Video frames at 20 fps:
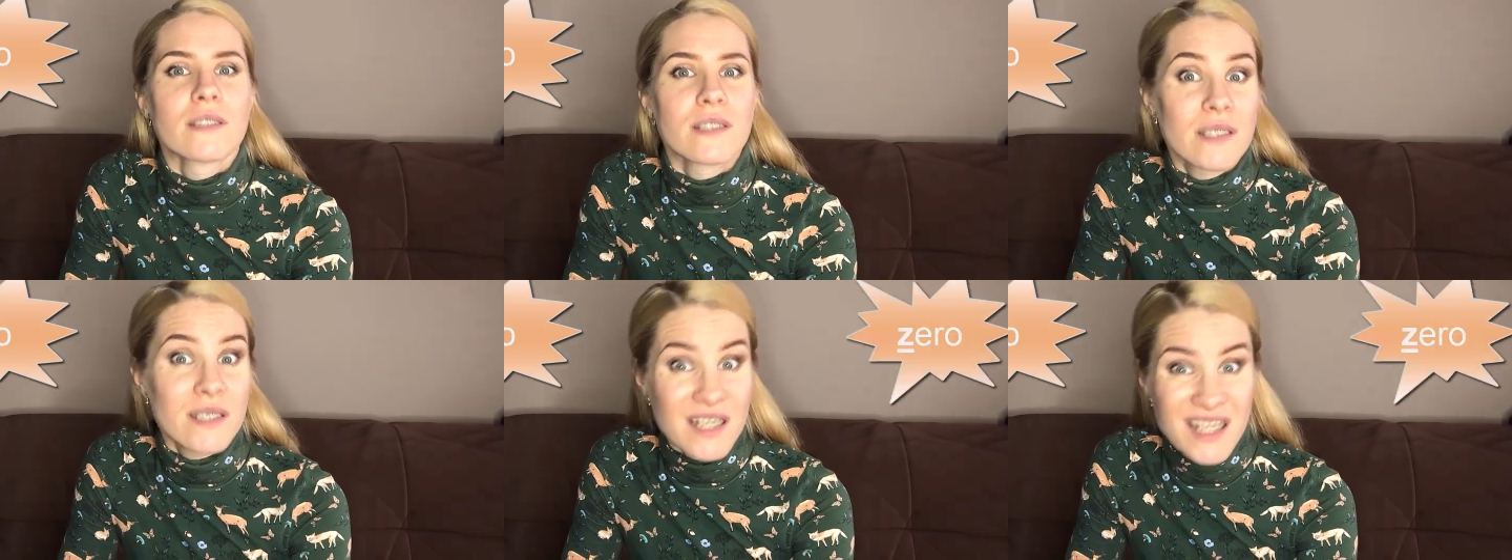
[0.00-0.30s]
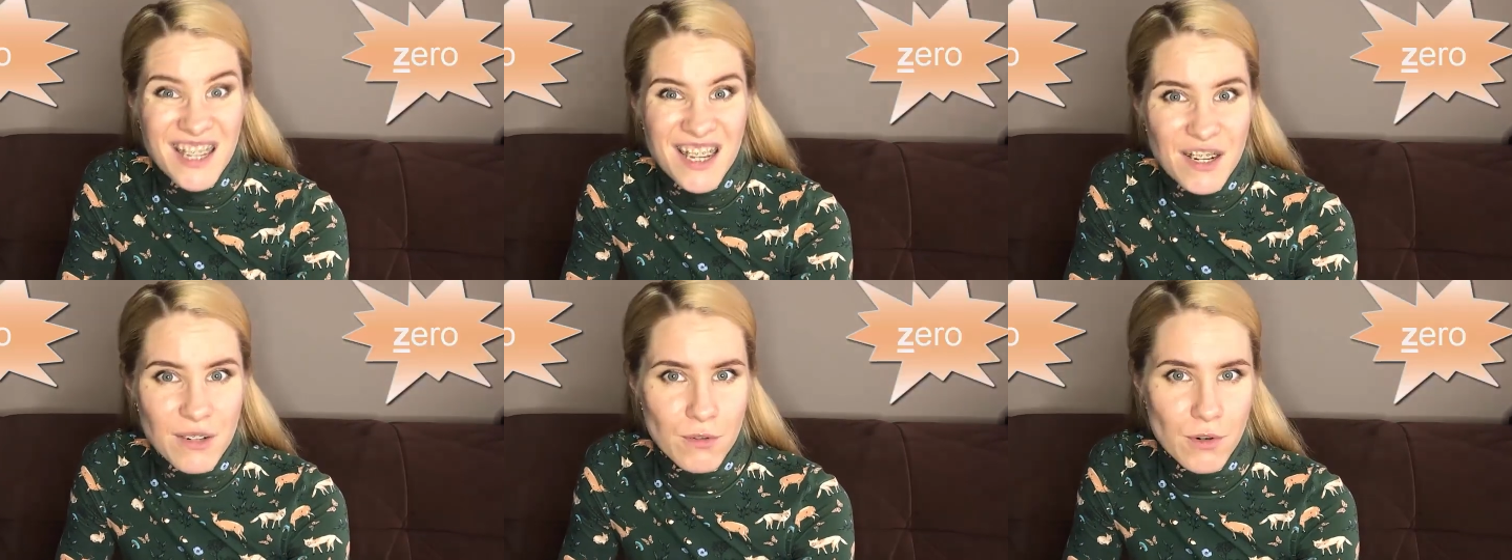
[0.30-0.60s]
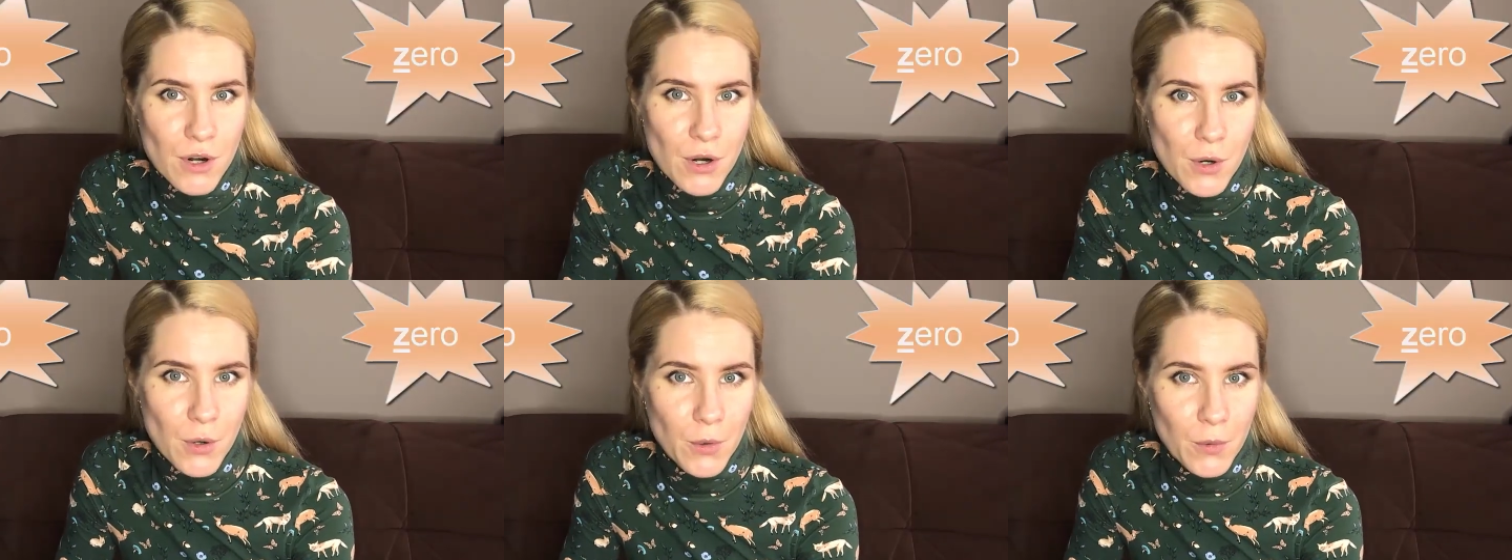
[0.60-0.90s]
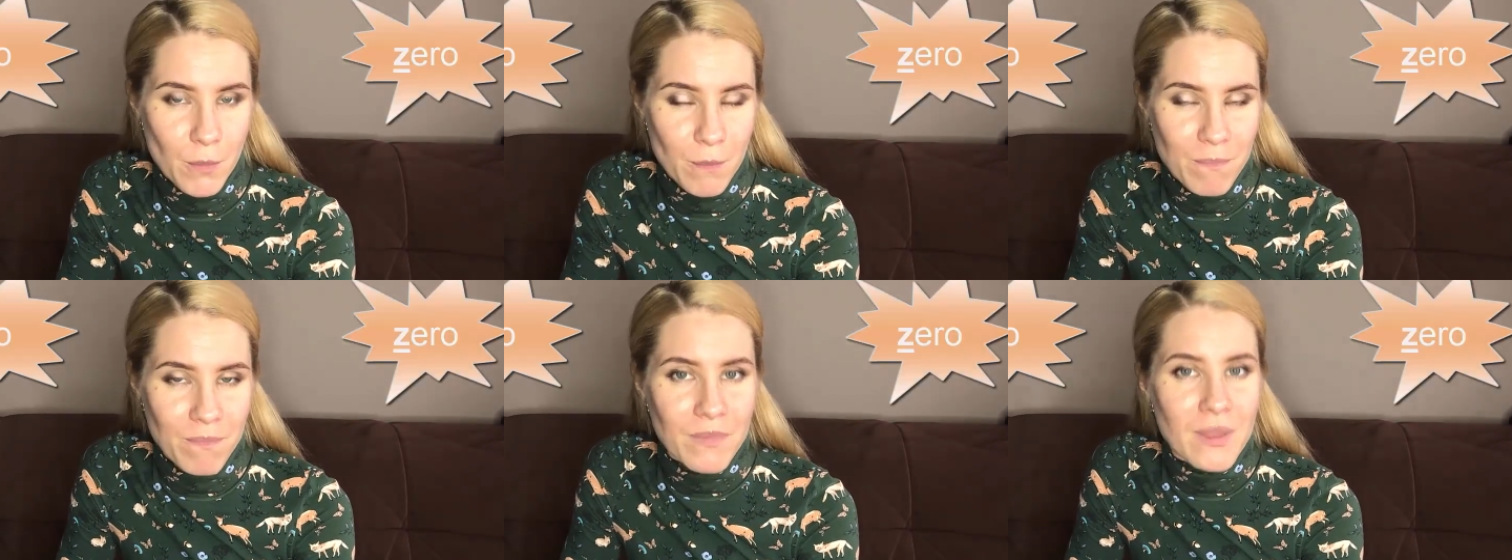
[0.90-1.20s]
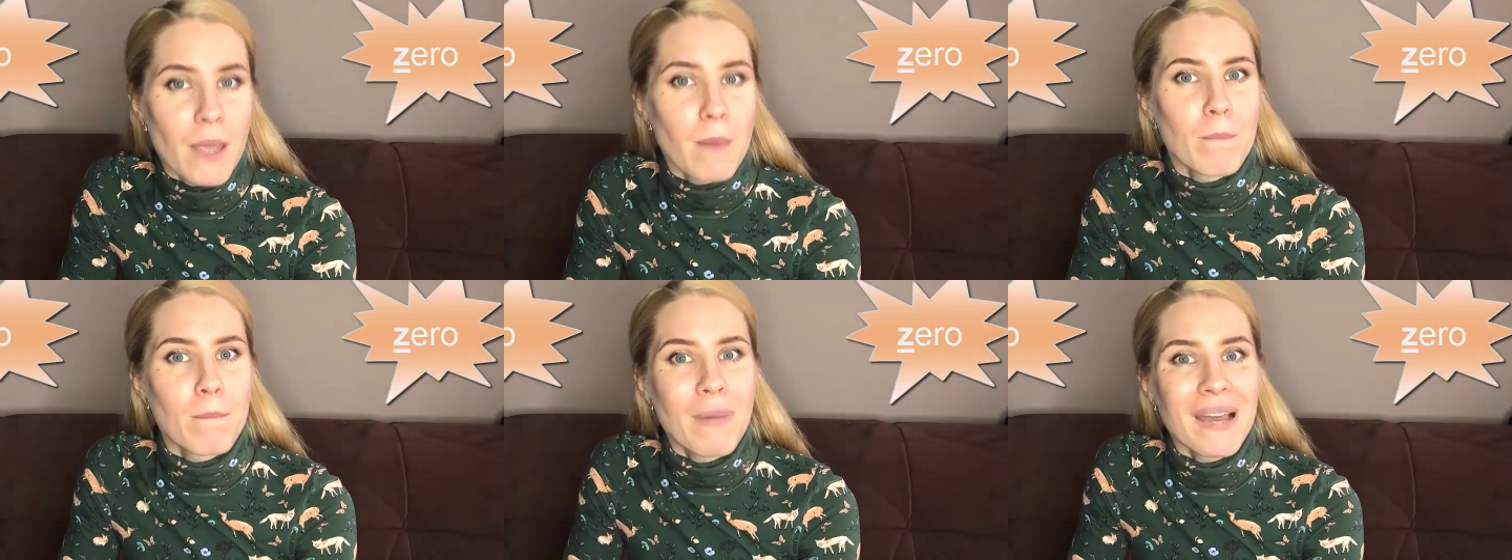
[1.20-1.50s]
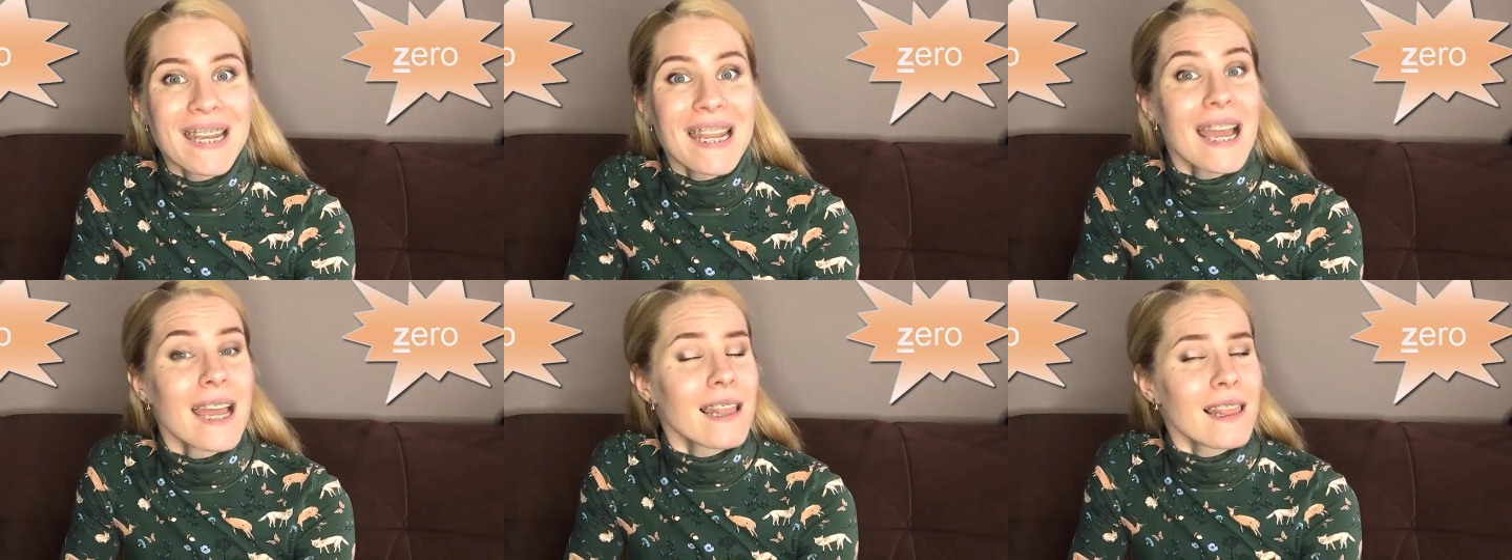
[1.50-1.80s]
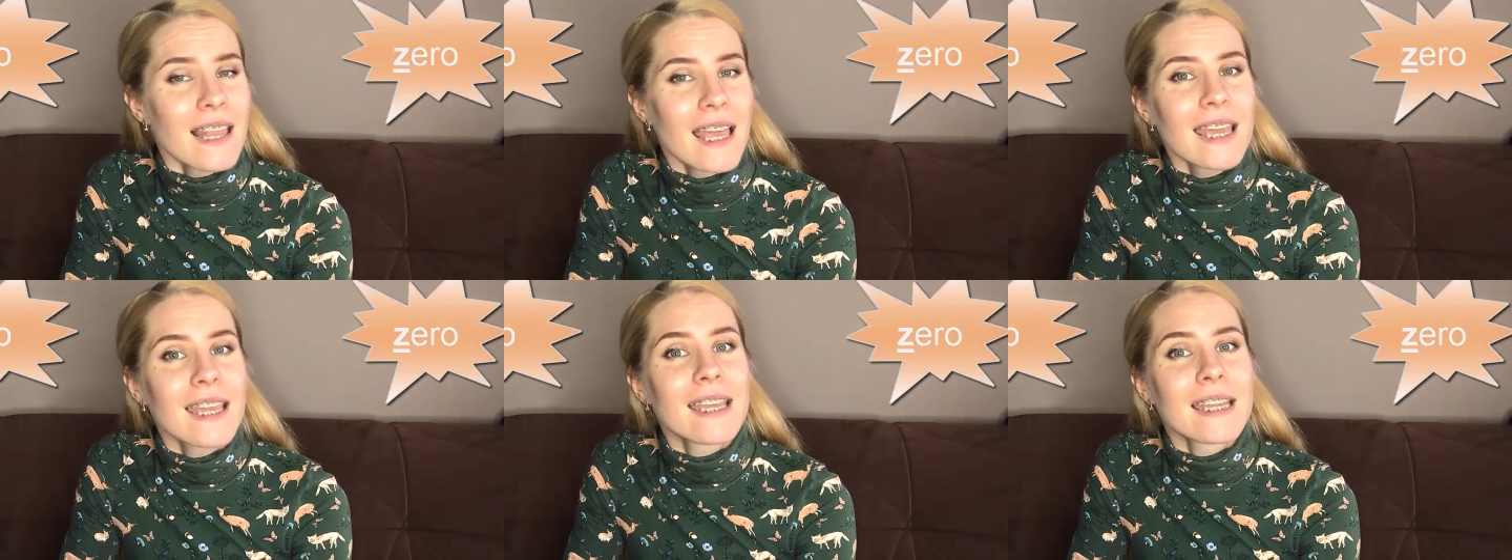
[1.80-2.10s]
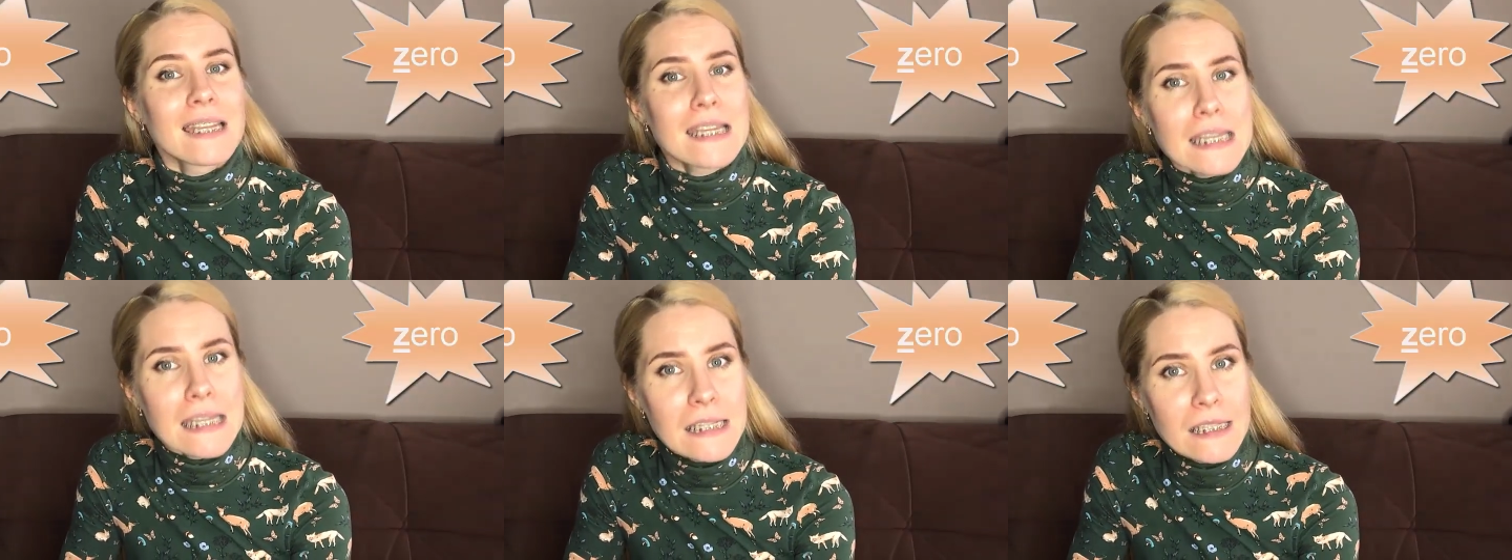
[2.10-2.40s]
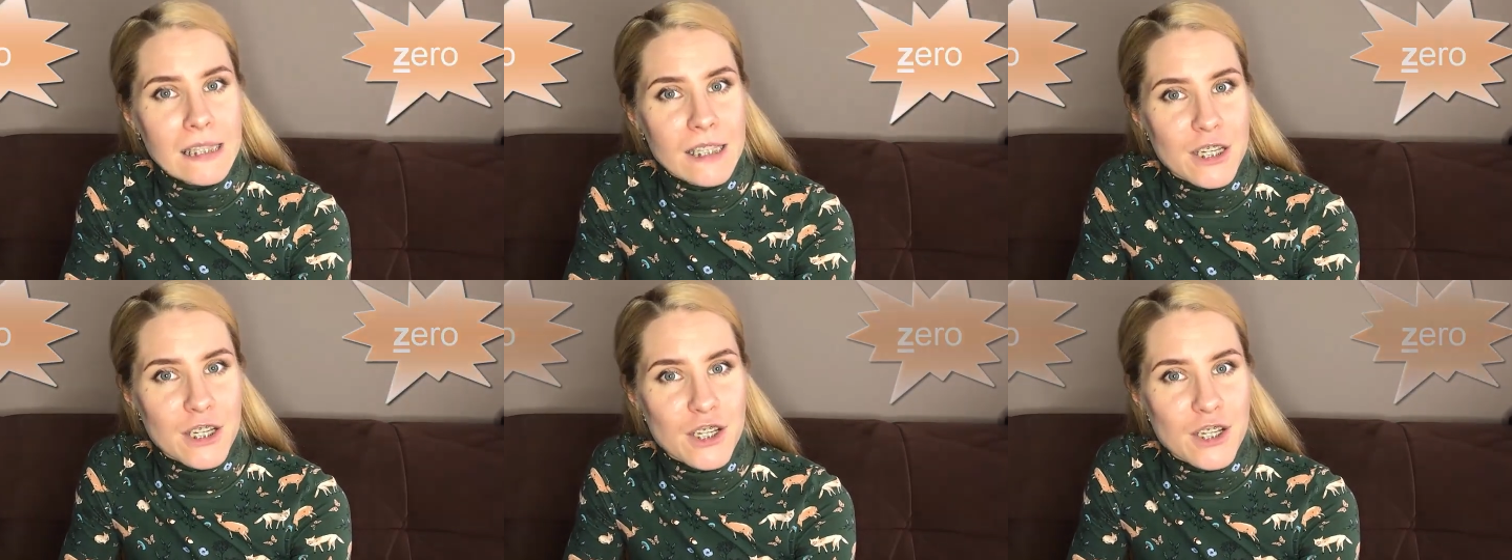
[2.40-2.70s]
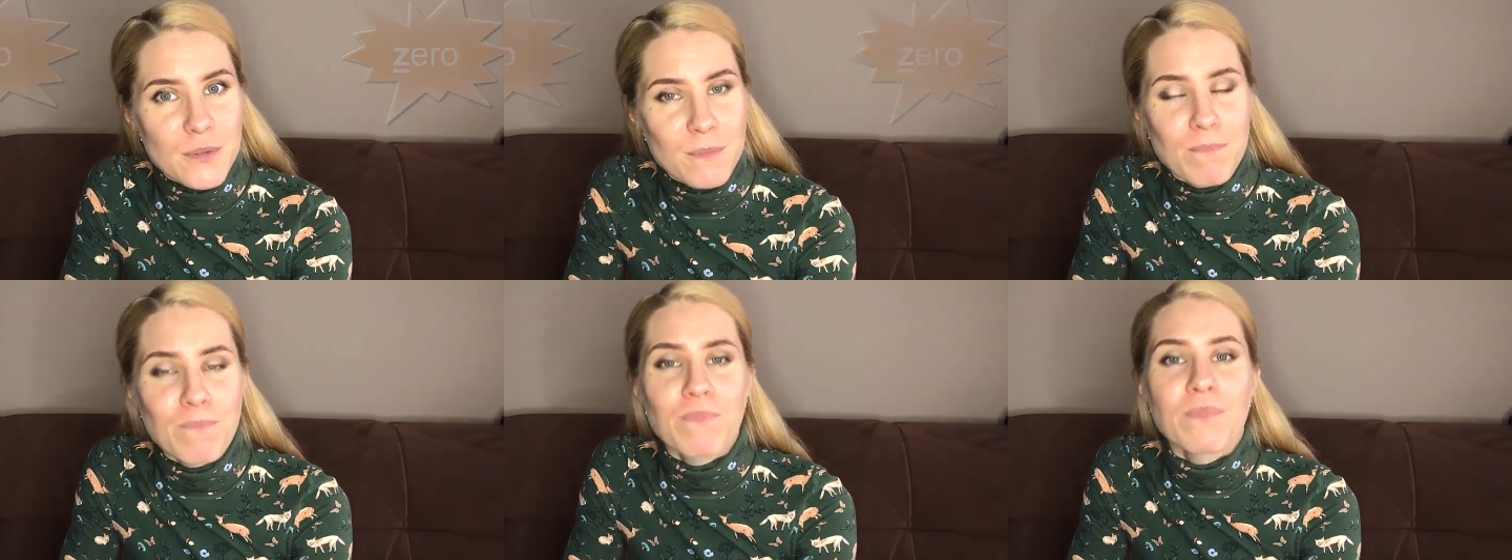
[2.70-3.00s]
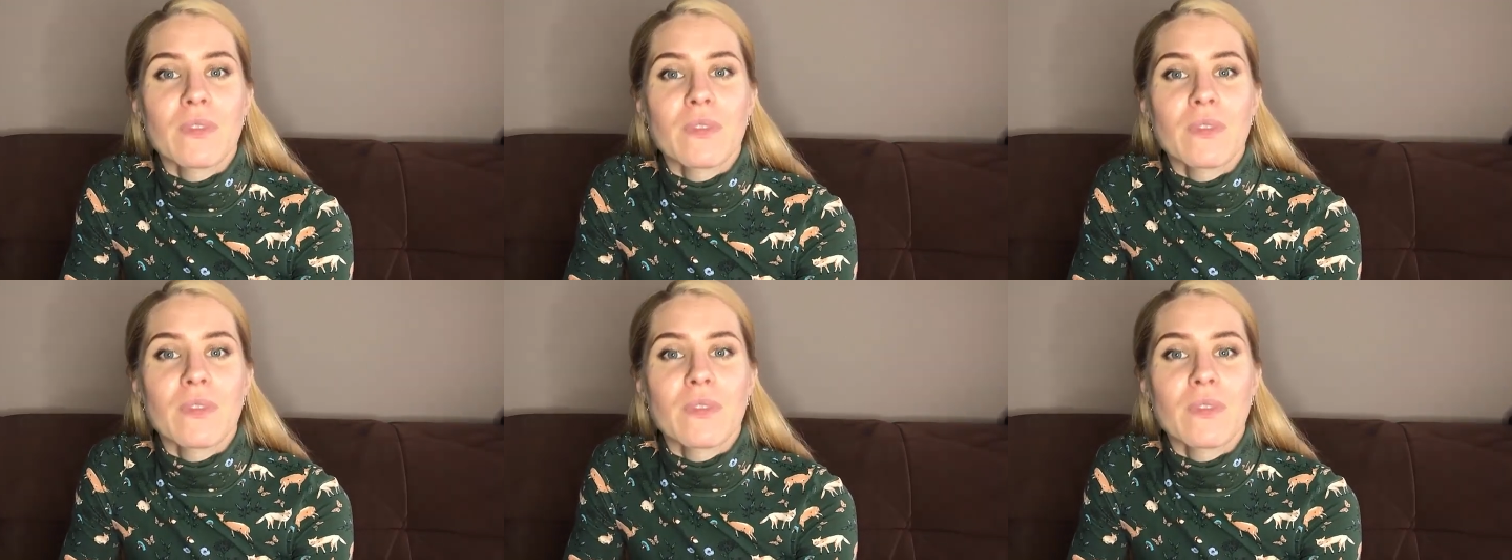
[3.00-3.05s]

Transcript: zero. But unlike in English,